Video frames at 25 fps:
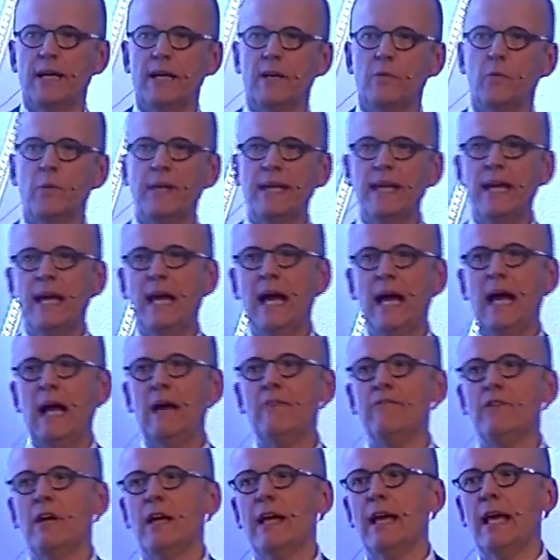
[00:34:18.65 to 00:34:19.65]
And we
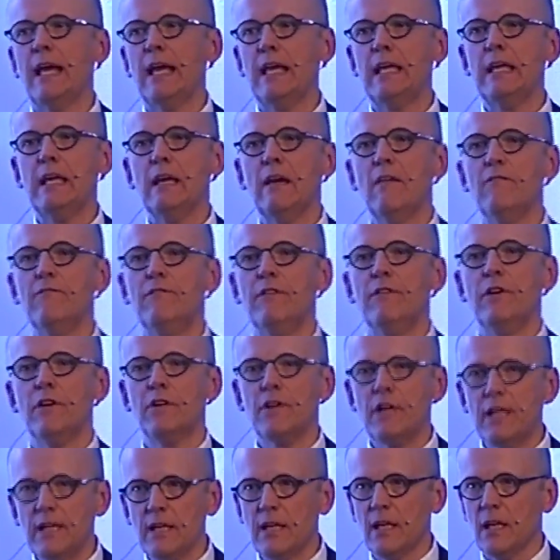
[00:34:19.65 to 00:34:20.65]
have a
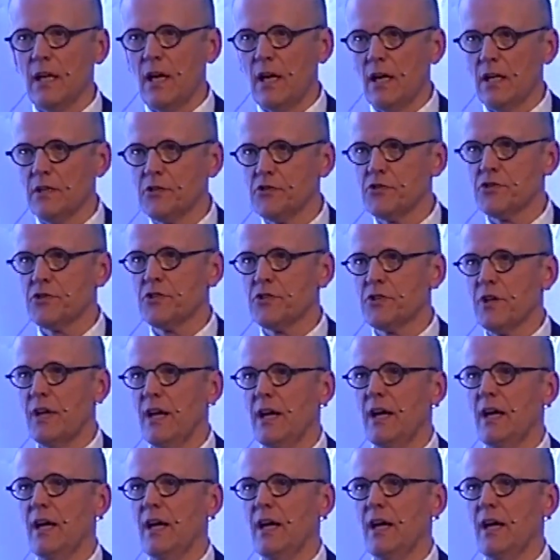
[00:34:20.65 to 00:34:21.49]
very large